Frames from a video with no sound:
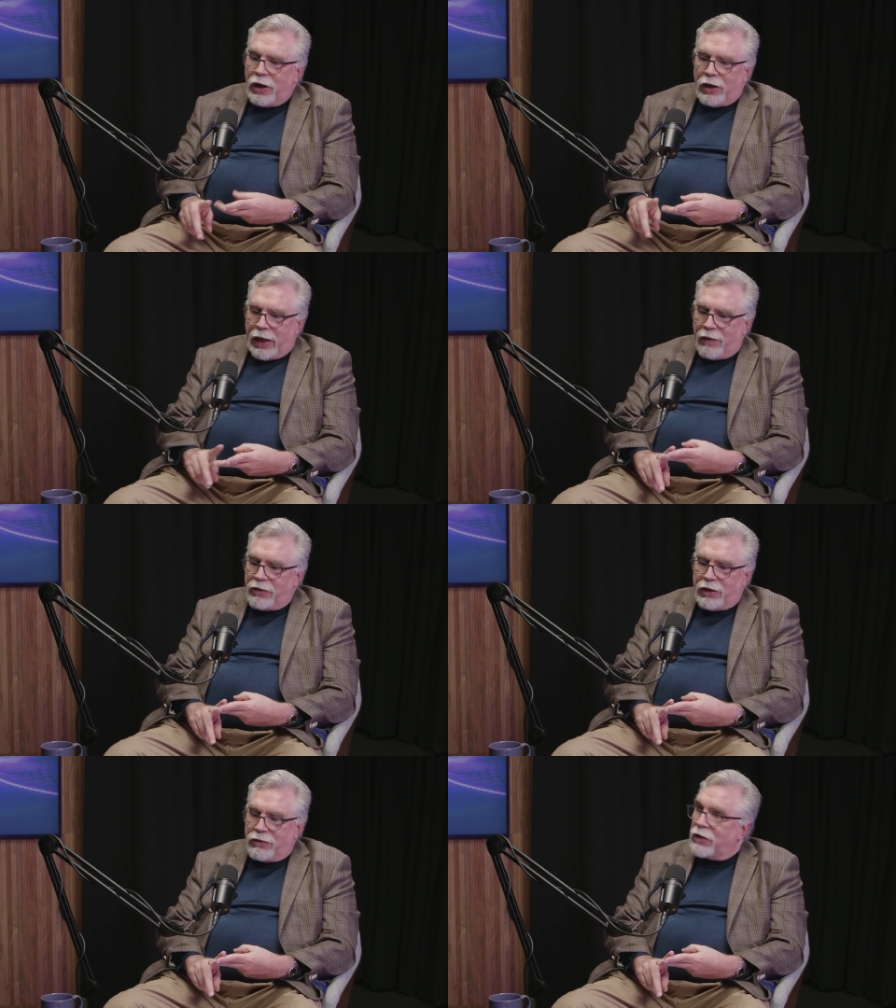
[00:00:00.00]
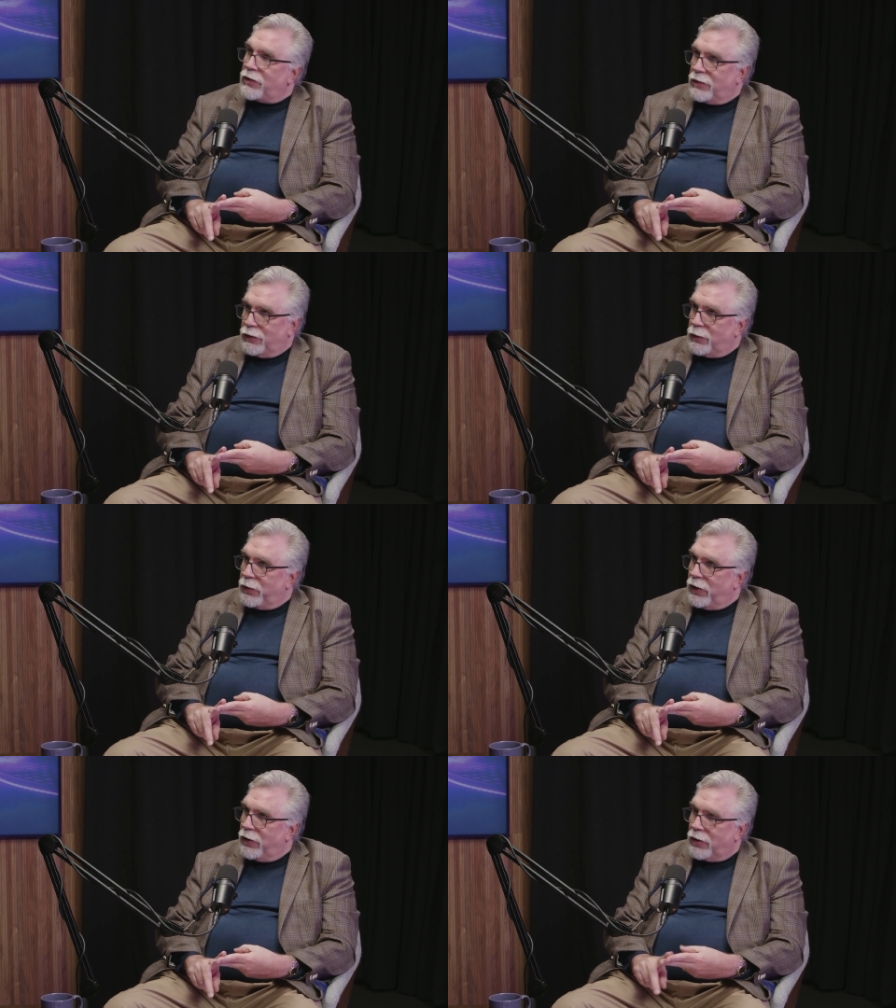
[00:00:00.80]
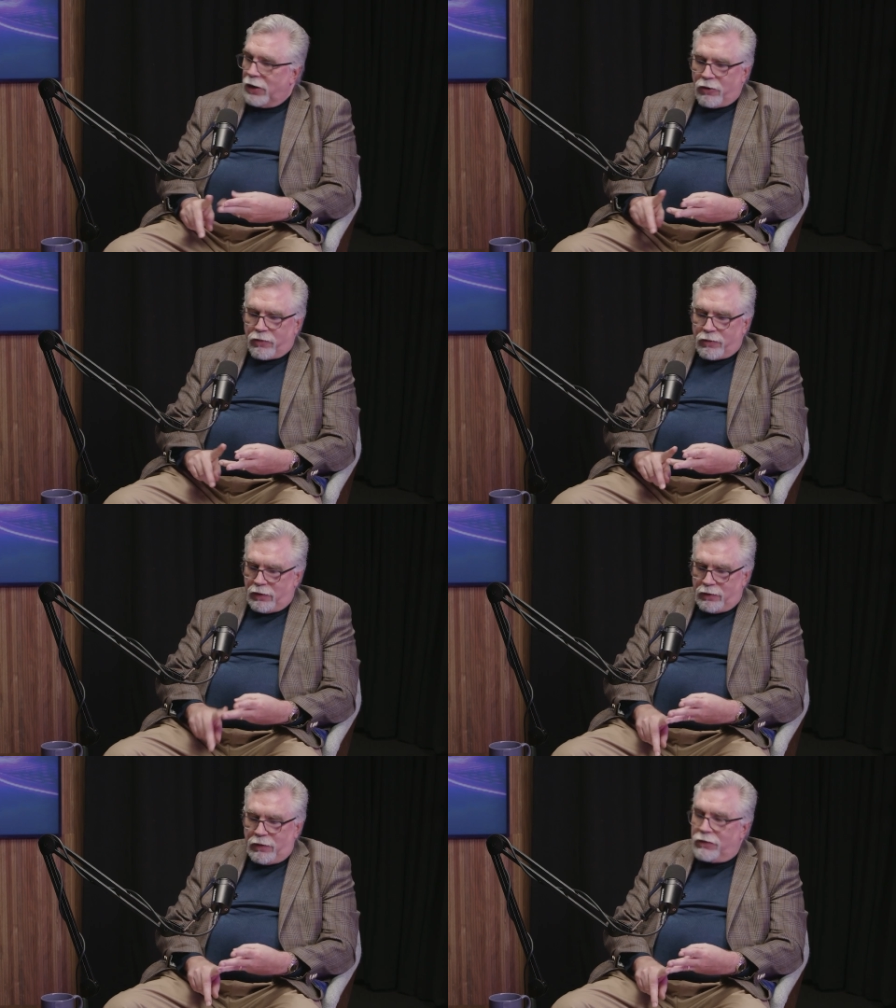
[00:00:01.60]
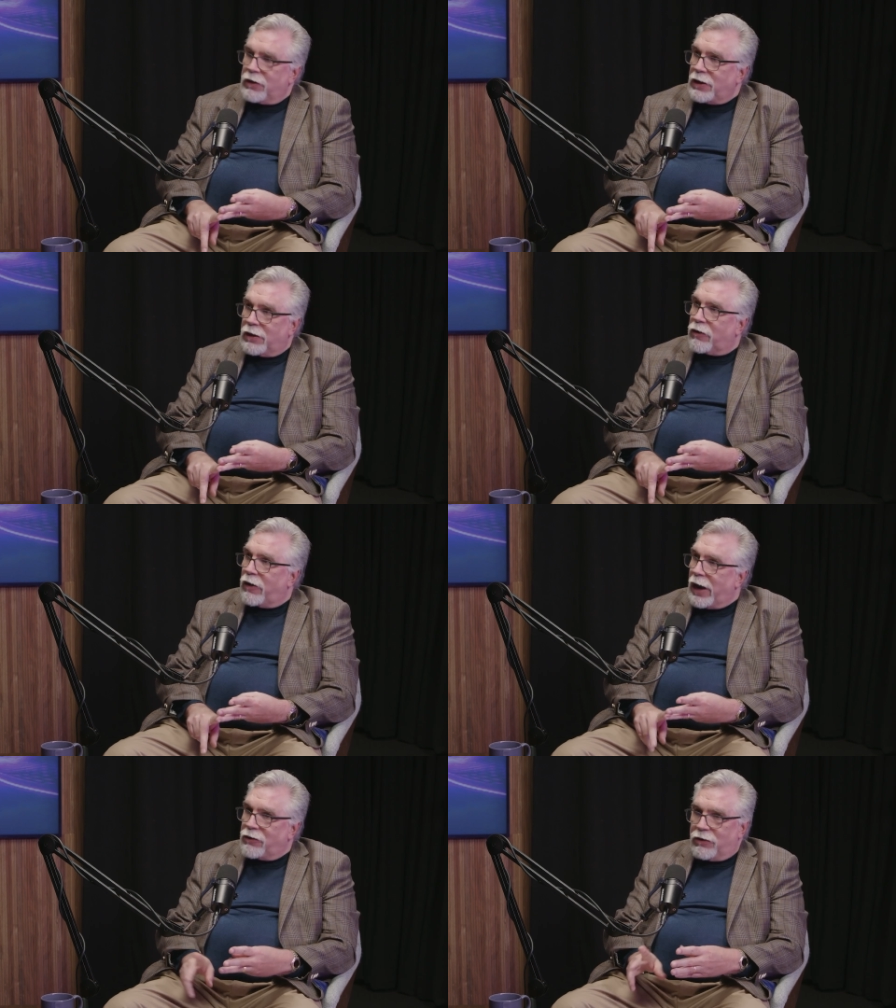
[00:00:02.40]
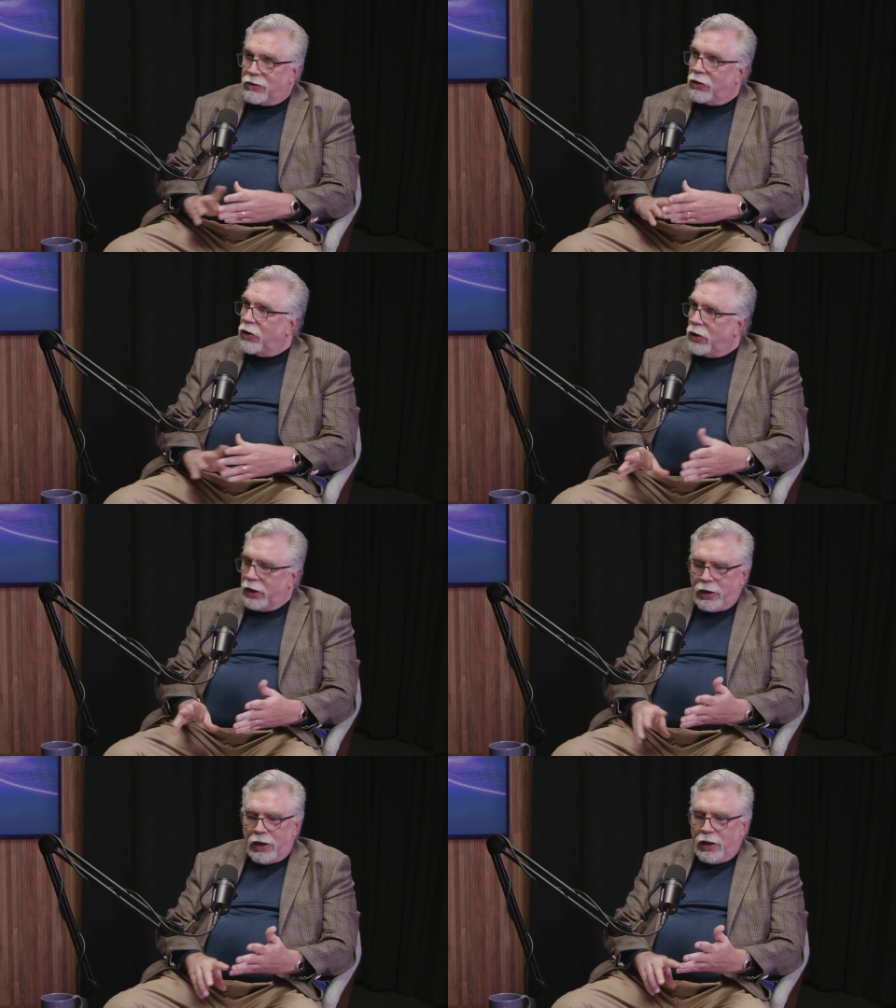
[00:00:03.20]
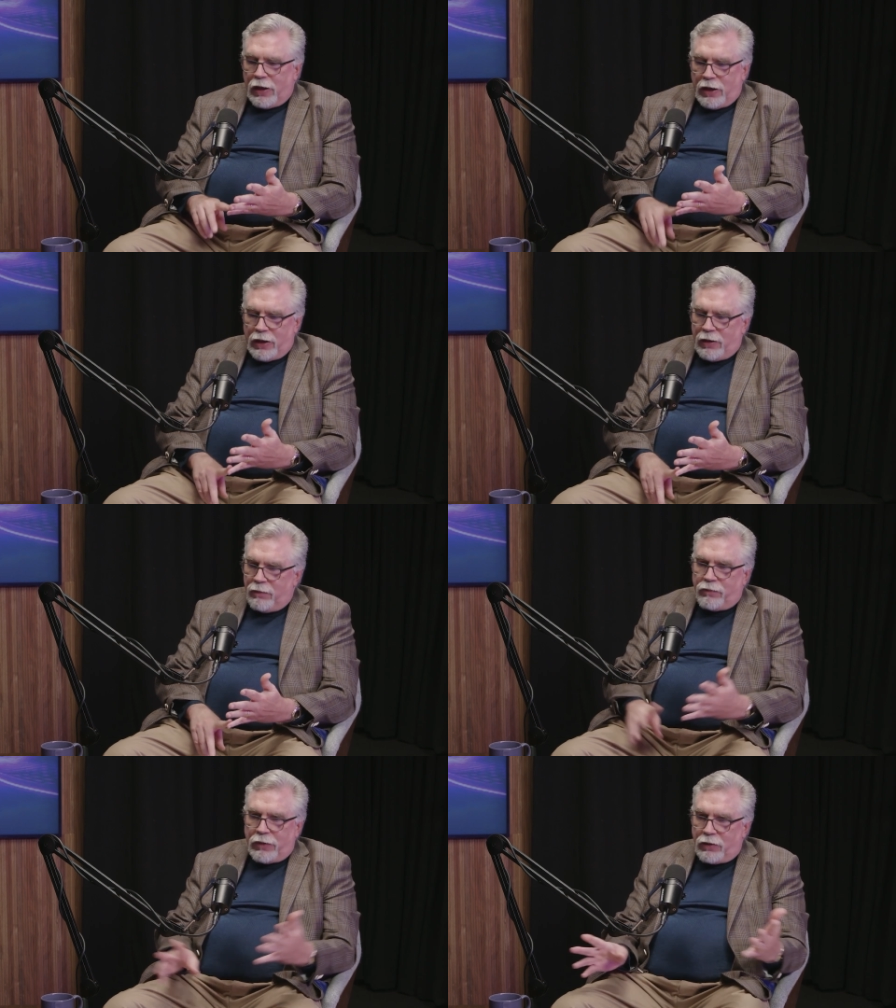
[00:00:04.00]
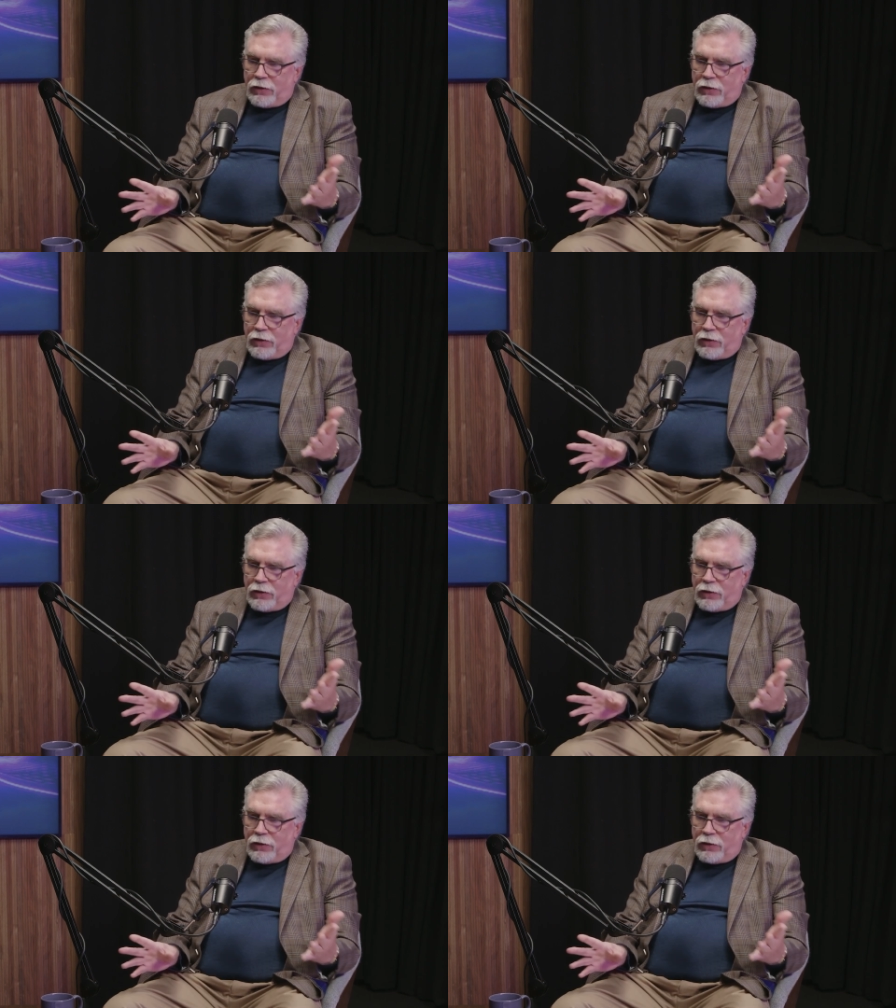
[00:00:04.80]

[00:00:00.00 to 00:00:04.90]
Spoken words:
evidence that's disappeared. The scene of the crash is gone. The